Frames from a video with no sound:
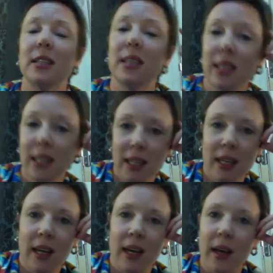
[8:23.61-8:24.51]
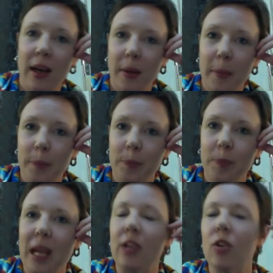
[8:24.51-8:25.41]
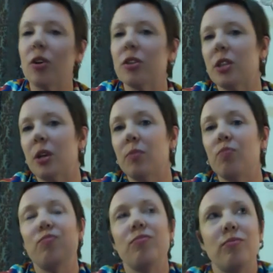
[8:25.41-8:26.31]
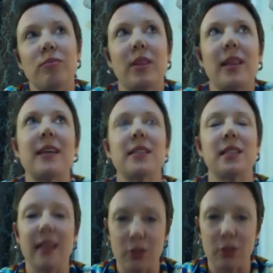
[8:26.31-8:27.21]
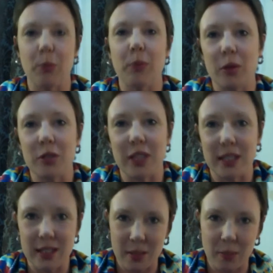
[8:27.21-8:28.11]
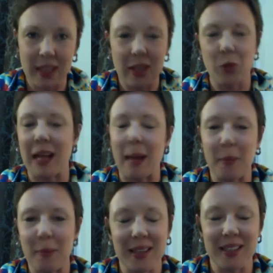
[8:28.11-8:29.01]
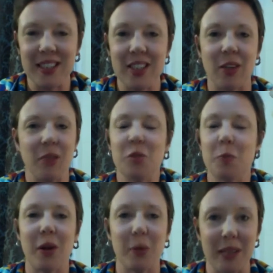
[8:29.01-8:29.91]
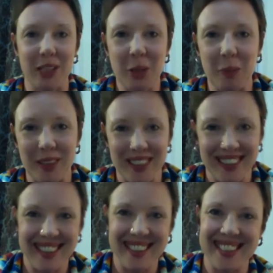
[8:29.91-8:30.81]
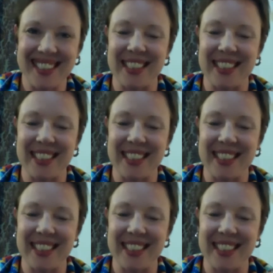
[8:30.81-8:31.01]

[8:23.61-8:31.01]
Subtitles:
And also that's a natural process. It's something that will happen because, you know, it's part of being human. It's